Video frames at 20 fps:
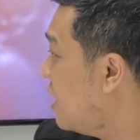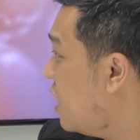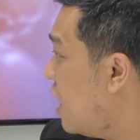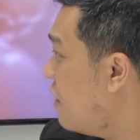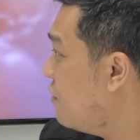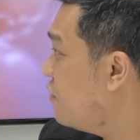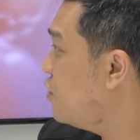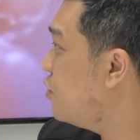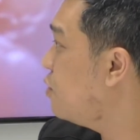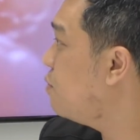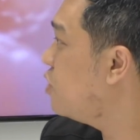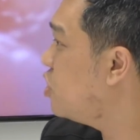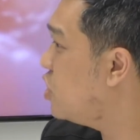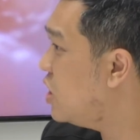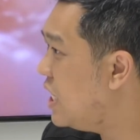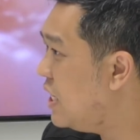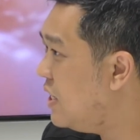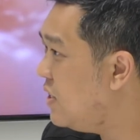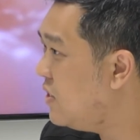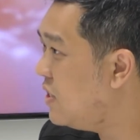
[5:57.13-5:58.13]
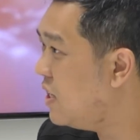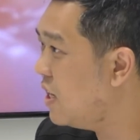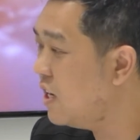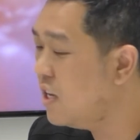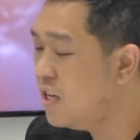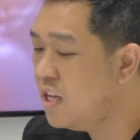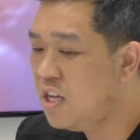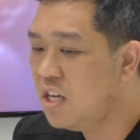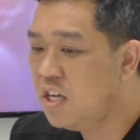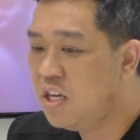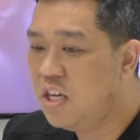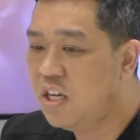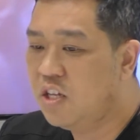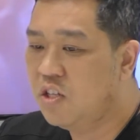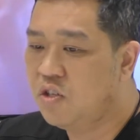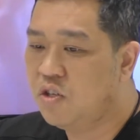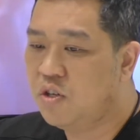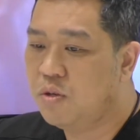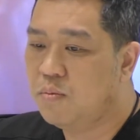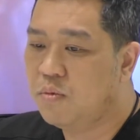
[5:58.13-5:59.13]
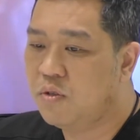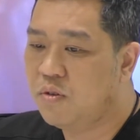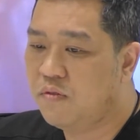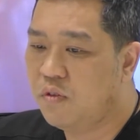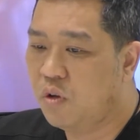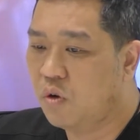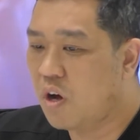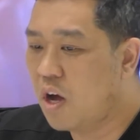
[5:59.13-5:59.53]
life so much easier in terms of